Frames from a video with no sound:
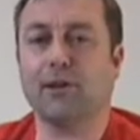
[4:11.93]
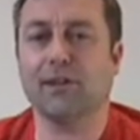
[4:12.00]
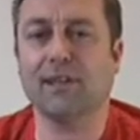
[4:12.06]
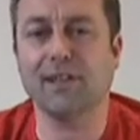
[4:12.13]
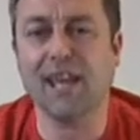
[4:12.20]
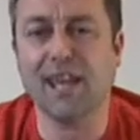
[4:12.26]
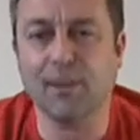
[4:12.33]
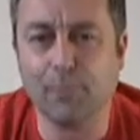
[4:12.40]
I
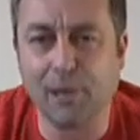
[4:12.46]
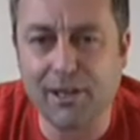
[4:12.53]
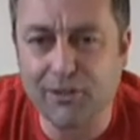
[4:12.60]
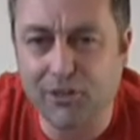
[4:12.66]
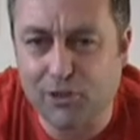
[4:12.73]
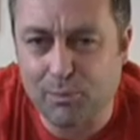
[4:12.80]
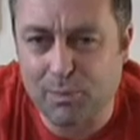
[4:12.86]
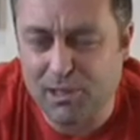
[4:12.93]
think they're the
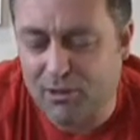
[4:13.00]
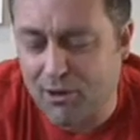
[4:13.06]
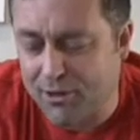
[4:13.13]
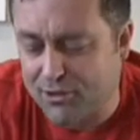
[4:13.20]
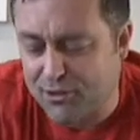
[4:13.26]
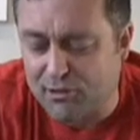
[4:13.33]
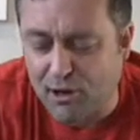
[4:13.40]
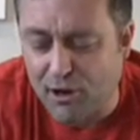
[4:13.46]
places to be
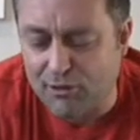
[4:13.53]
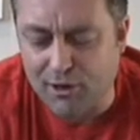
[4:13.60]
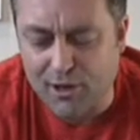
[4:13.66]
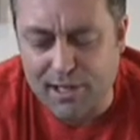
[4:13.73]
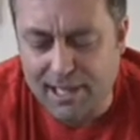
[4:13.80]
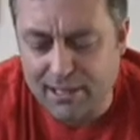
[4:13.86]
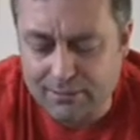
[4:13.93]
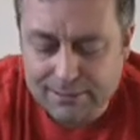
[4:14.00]
growing Syrah right
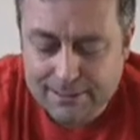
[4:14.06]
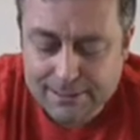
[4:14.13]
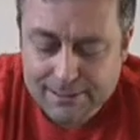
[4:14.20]
now.